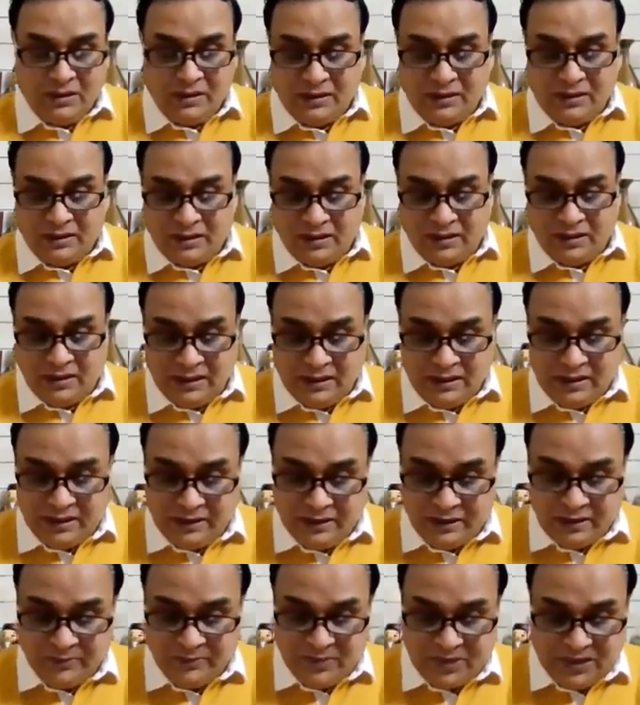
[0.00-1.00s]

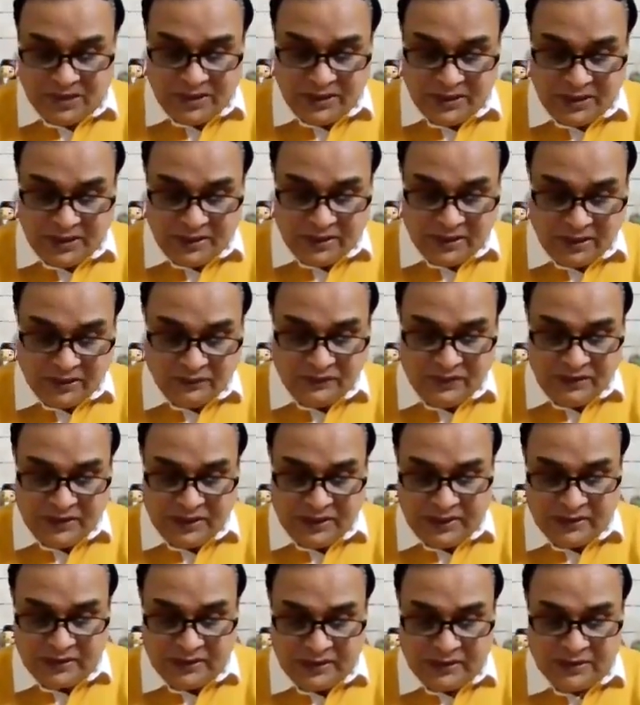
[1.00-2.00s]
and upgrading of
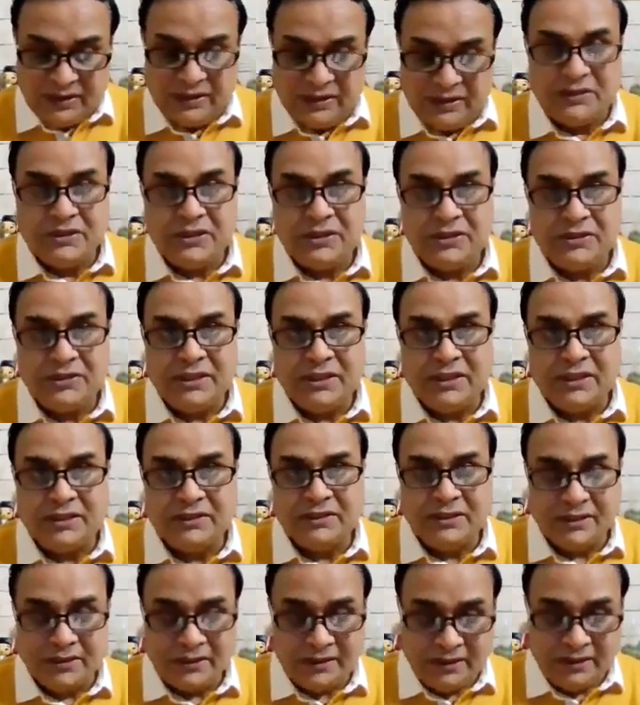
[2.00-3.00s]
the agriculture
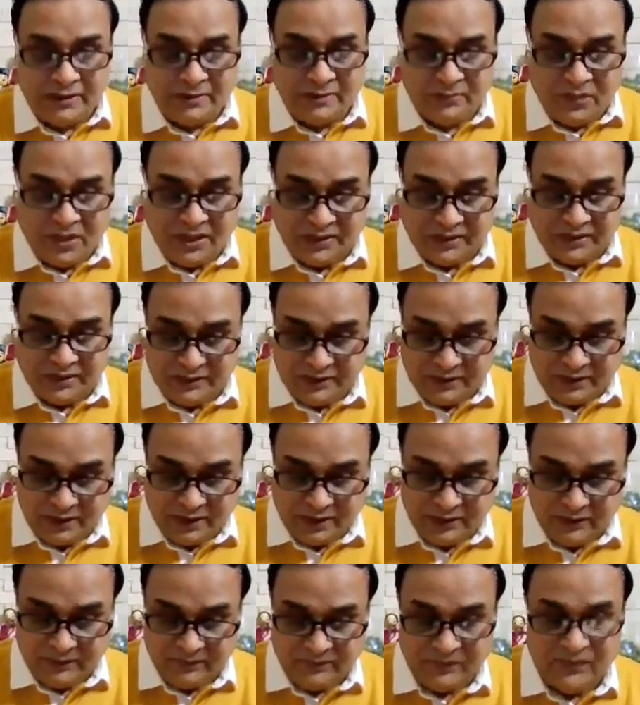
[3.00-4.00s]
sector in
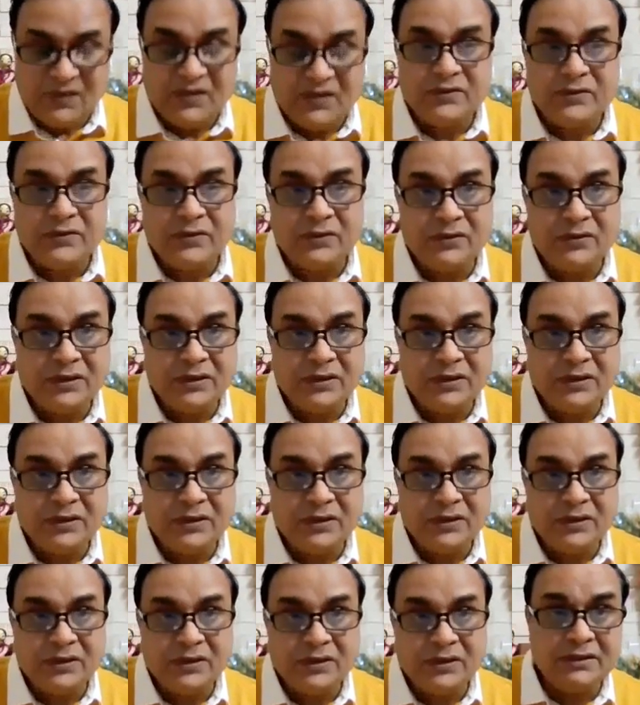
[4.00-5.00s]
Pakistan. So
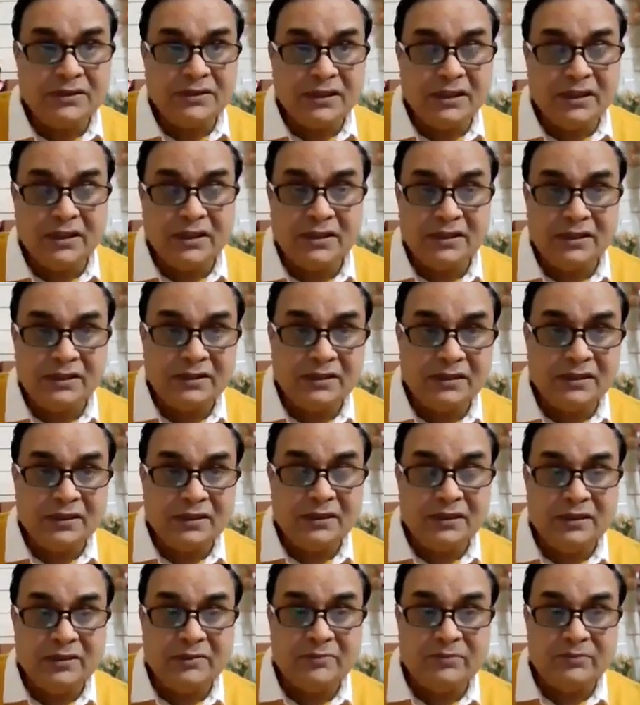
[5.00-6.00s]
there is an
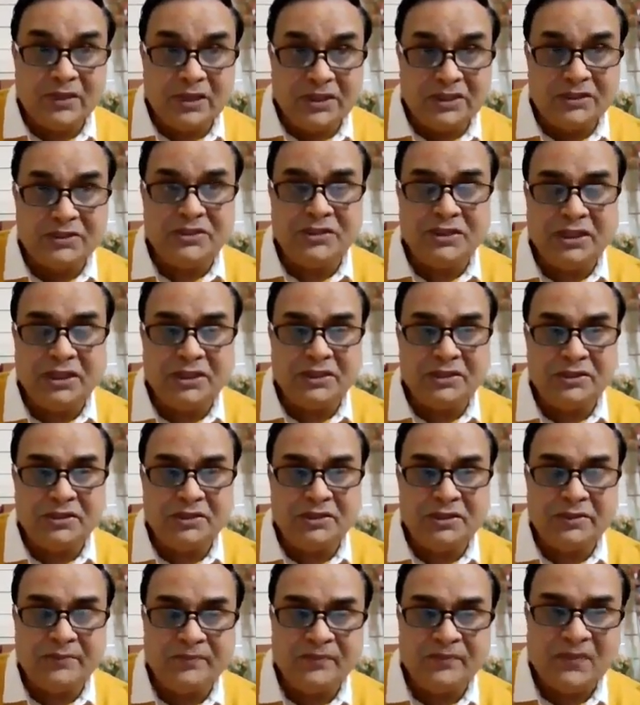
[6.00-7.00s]
emerging
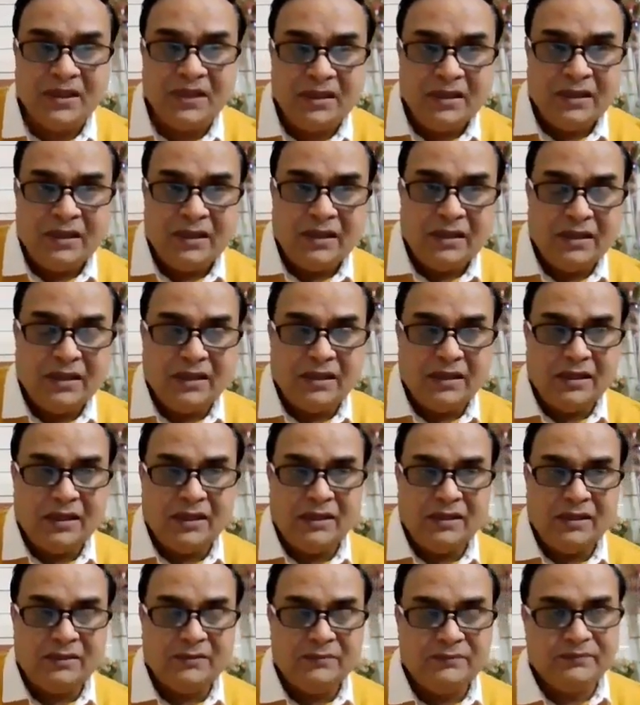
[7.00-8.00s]

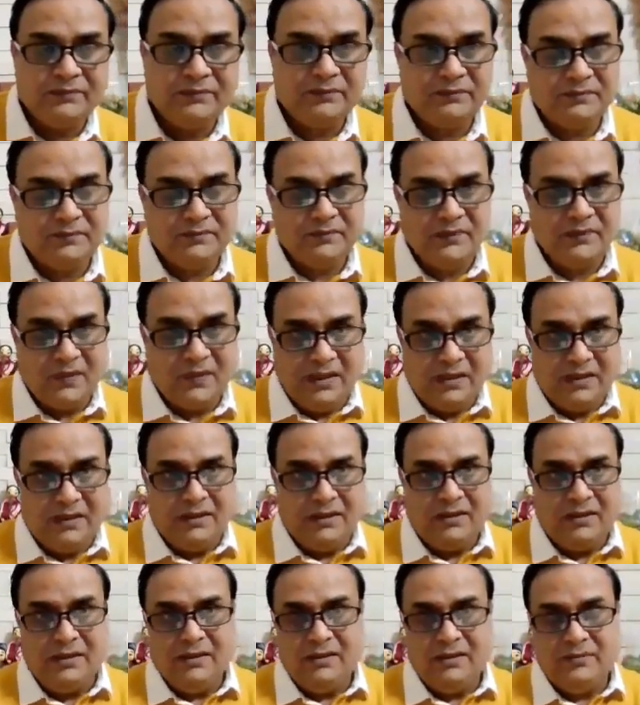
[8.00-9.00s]
uh,
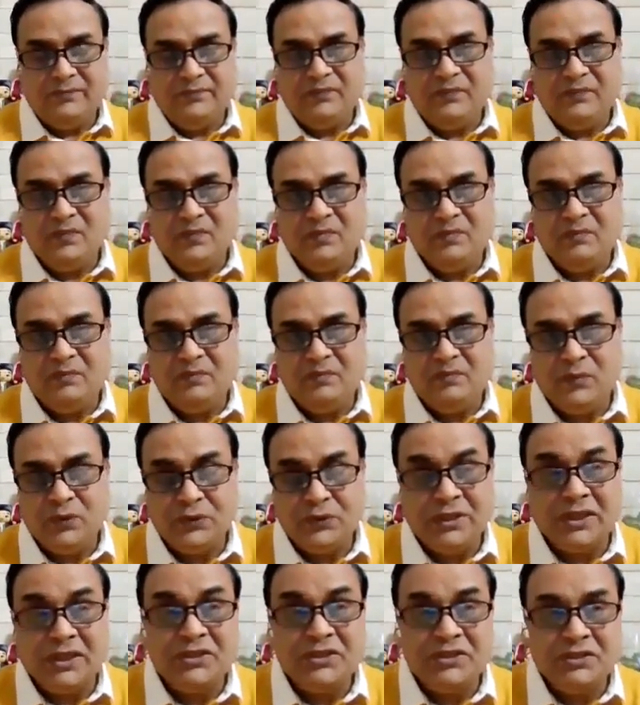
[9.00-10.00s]
uh,
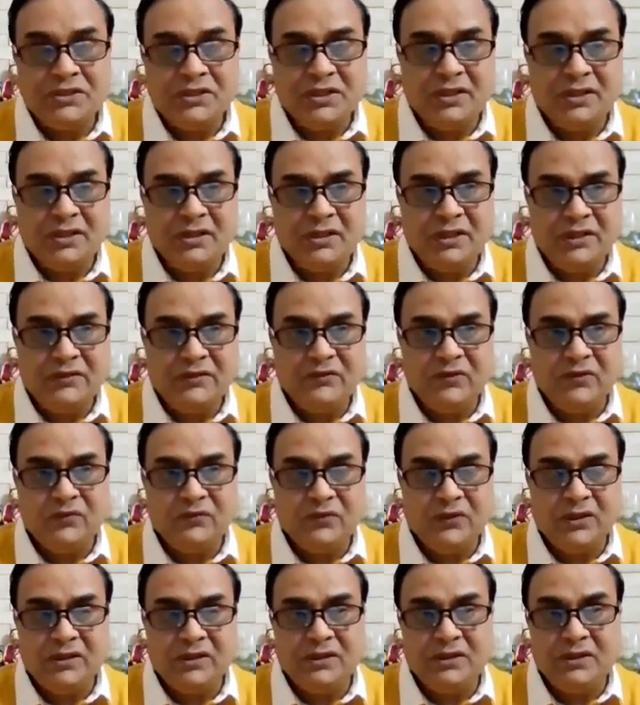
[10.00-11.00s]
potential even
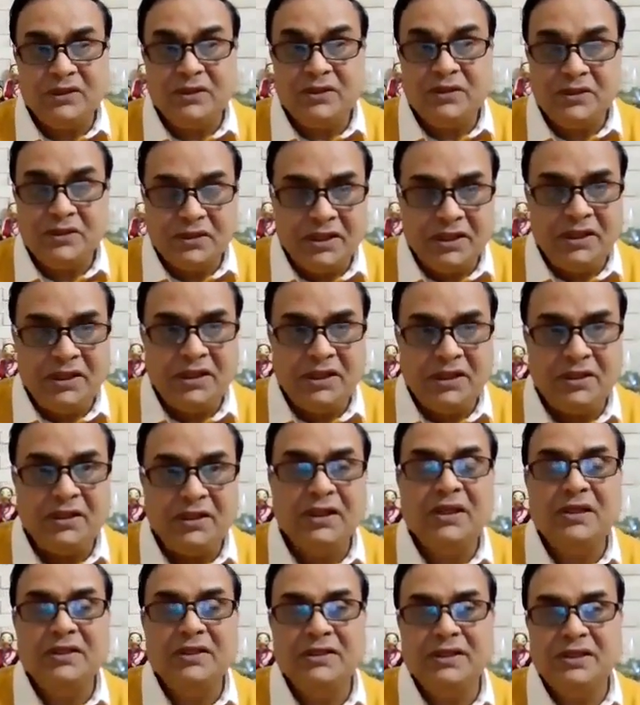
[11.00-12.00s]
for the green
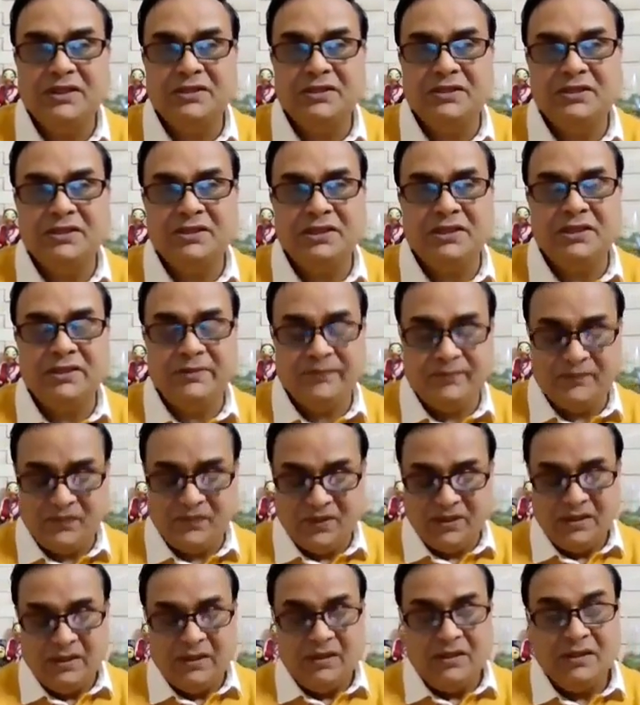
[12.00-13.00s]
energy,
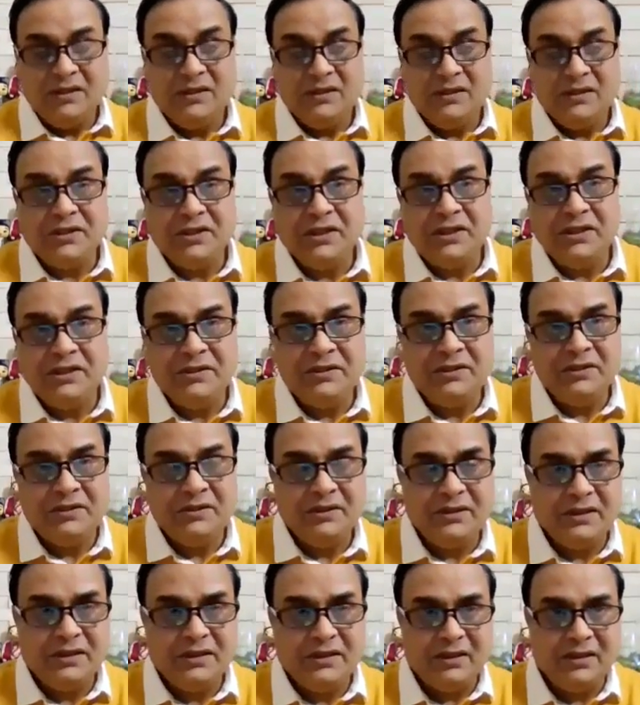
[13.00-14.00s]

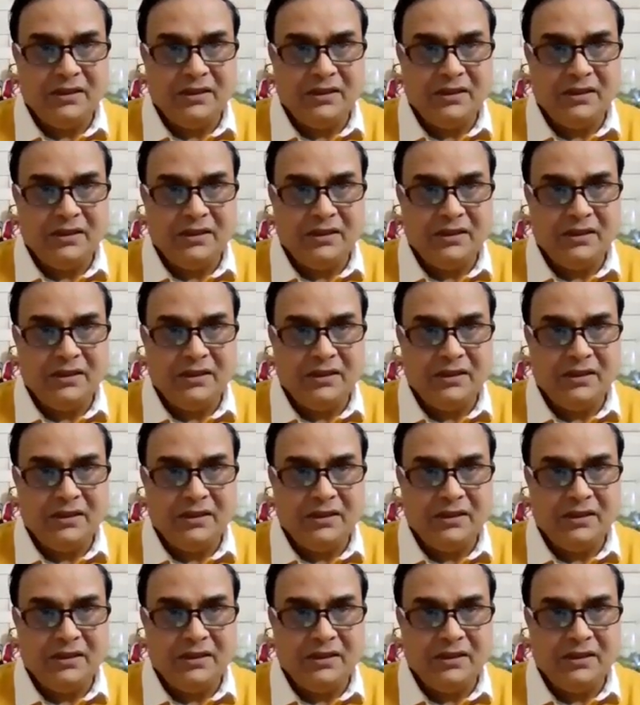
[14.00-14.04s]
green